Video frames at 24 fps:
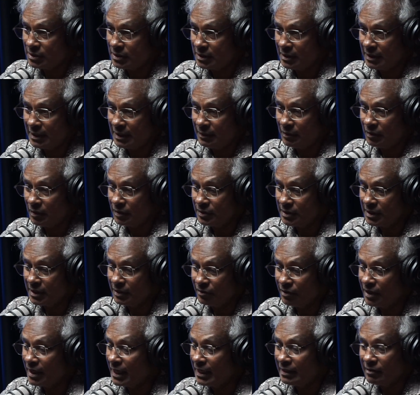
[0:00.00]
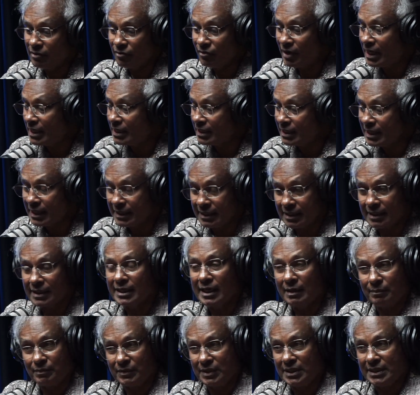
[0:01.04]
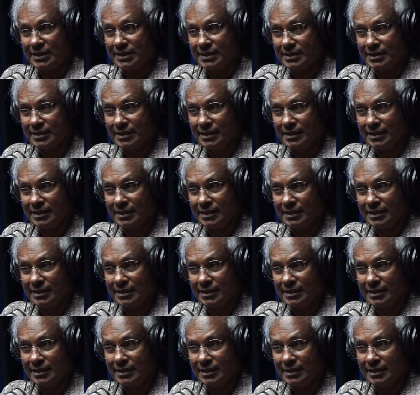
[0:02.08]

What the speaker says: they actually eradicated capitalists.